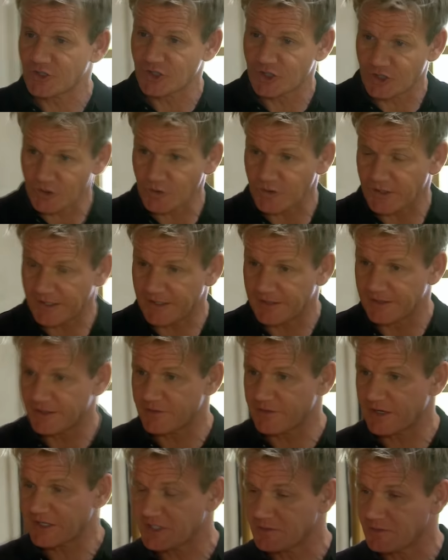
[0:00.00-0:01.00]
surely
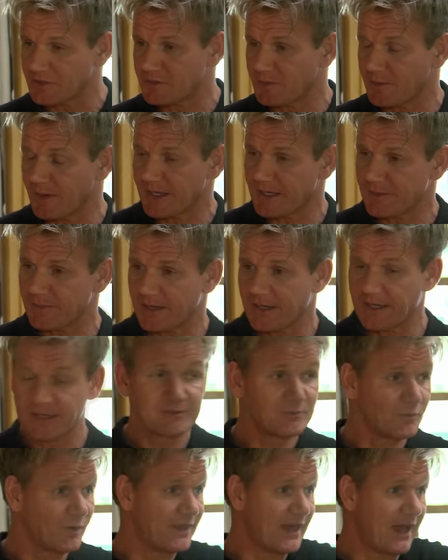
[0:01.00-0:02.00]
the restaurant must be making money.
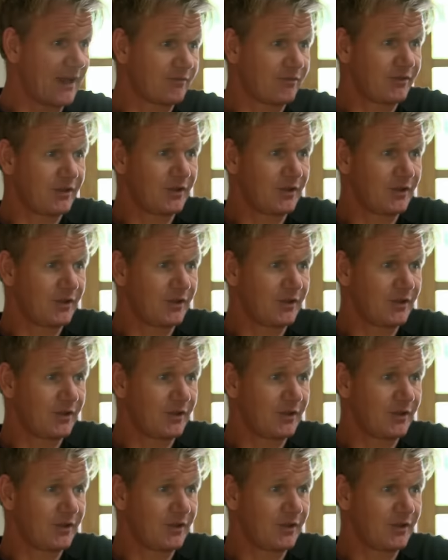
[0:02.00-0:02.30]
With that